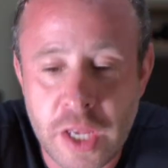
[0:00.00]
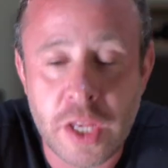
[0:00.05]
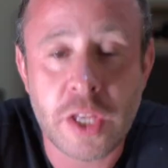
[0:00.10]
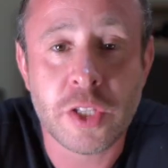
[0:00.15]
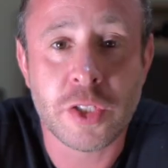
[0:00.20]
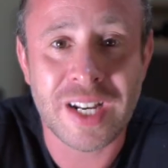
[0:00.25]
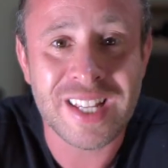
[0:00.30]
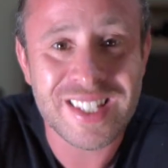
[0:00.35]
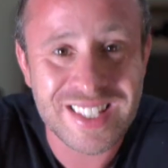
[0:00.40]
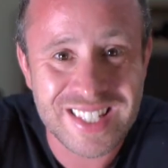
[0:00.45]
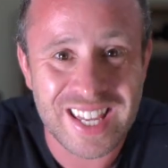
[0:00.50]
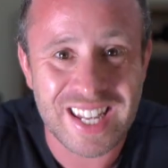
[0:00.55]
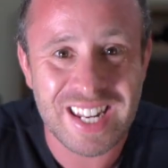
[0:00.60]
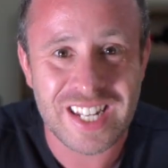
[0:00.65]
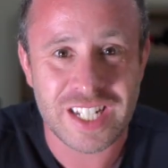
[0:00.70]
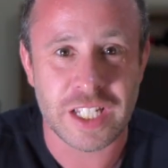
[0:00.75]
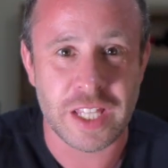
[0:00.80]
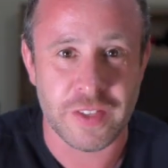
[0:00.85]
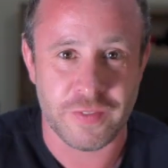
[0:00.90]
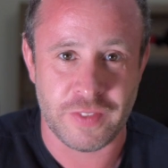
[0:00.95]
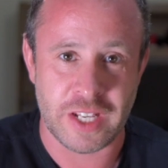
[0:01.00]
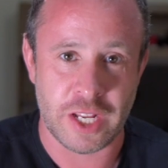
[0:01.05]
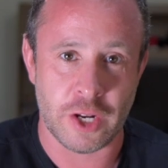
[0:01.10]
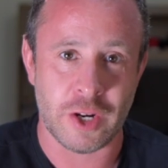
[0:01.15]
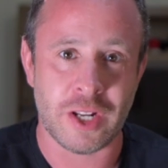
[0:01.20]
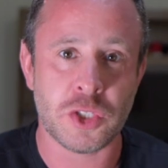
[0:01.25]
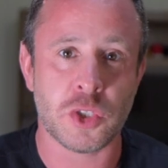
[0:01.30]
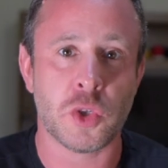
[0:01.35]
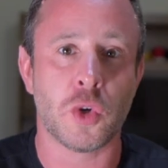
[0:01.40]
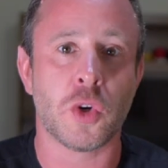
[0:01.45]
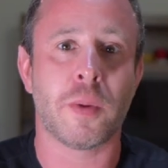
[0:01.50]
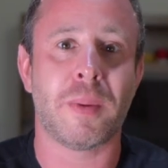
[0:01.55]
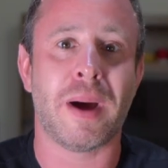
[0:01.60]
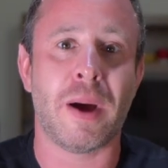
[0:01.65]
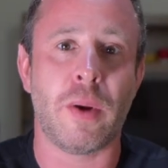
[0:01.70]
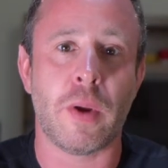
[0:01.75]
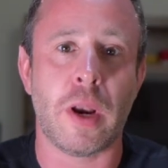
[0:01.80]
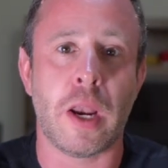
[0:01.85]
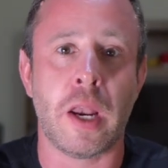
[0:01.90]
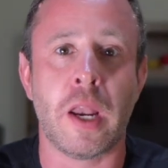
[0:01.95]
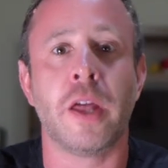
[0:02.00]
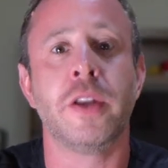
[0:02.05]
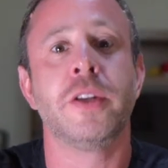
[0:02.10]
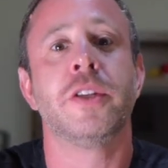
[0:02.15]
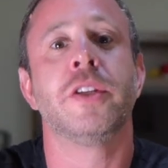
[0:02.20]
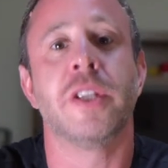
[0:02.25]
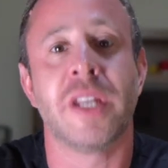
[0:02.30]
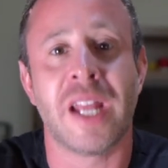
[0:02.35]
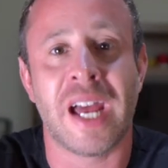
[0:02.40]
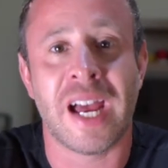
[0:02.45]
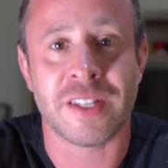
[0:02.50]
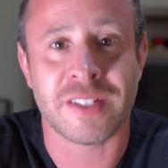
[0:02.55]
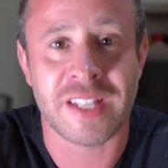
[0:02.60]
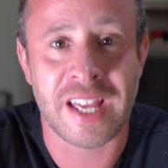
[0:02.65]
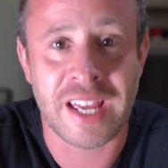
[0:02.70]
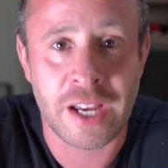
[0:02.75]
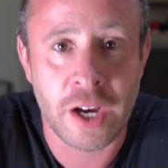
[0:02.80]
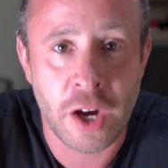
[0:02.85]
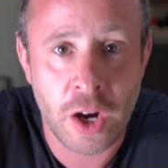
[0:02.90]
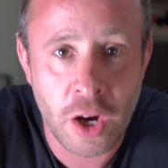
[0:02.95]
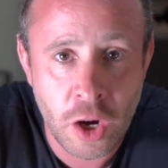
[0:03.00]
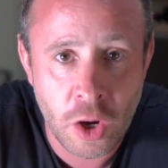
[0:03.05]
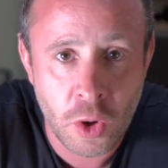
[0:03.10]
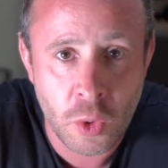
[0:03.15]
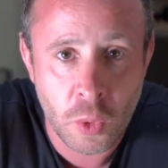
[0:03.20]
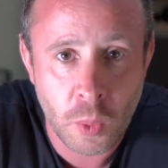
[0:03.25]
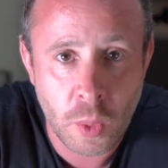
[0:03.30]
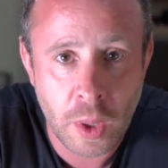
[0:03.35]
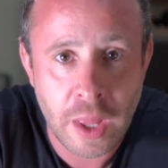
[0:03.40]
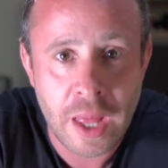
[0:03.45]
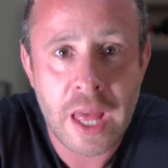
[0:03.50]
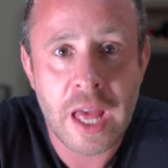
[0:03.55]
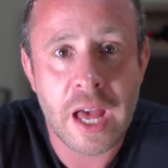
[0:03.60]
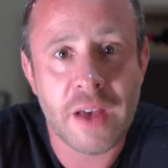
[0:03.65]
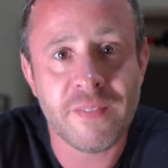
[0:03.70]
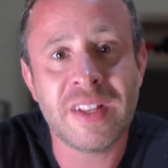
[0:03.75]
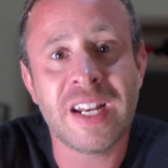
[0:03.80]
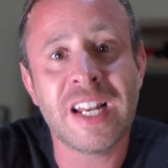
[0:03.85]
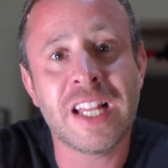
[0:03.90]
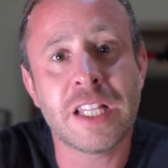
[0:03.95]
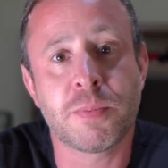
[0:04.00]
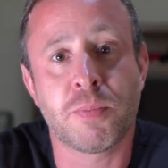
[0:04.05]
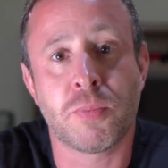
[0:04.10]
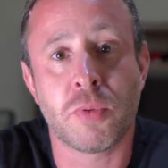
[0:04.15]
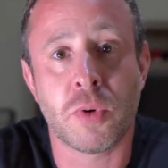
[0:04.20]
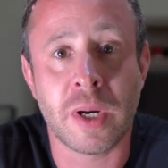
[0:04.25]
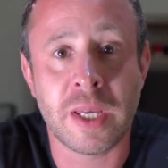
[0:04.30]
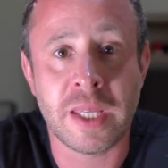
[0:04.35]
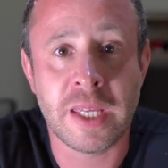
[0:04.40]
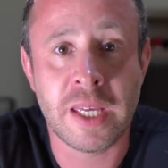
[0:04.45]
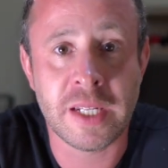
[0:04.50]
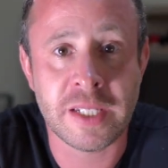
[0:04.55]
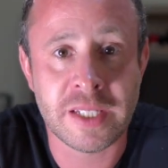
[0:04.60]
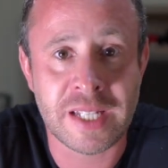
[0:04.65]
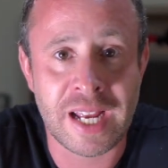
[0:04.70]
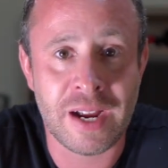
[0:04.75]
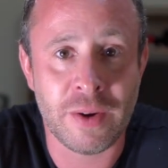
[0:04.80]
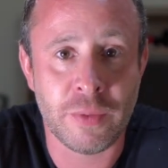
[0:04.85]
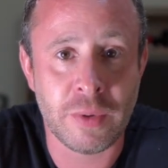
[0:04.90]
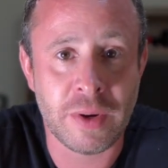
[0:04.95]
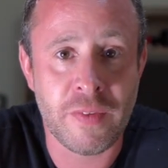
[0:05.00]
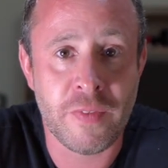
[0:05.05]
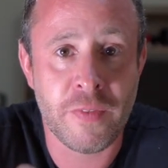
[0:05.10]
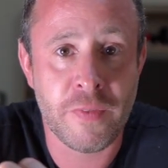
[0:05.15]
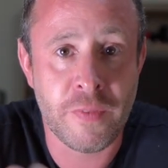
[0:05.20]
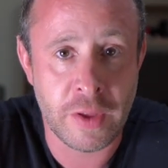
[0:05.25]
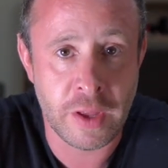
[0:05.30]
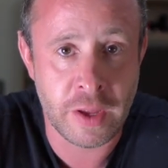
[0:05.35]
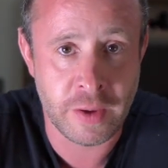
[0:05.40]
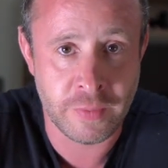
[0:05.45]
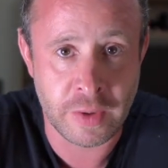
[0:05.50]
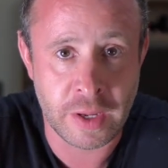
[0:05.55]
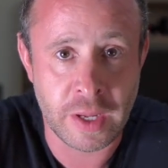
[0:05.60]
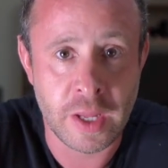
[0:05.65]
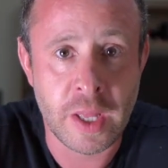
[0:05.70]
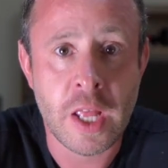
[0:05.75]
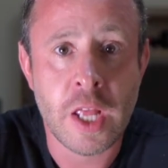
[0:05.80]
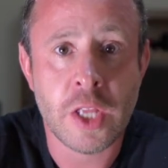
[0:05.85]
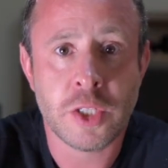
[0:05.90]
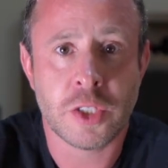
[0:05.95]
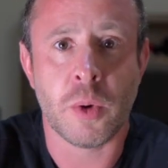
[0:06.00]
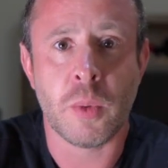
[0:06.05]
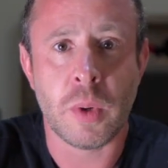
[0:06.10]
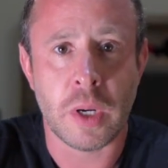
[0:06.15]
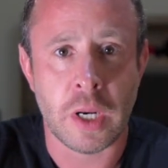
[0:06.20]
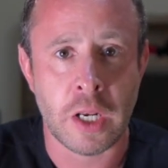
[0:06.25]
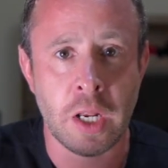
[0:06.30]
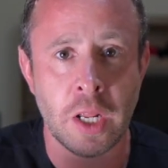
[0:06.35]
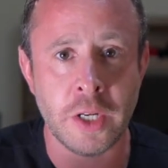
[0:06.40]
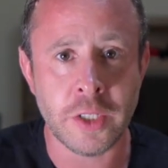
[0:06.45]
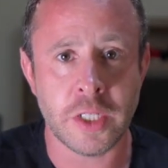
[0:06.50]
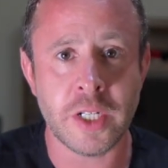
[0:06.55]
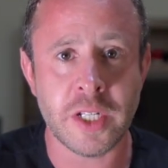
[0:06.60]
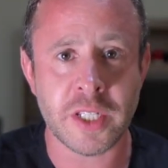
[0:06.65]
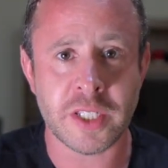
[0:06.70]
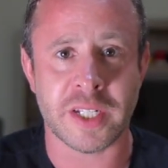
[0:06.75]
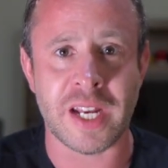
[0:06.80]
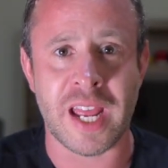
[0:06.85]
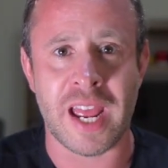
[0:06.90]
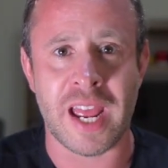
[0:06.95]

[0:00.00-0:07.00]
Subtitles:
So let's get into the video. Let's talk about London as a whole, and then let's break it down further. So London as an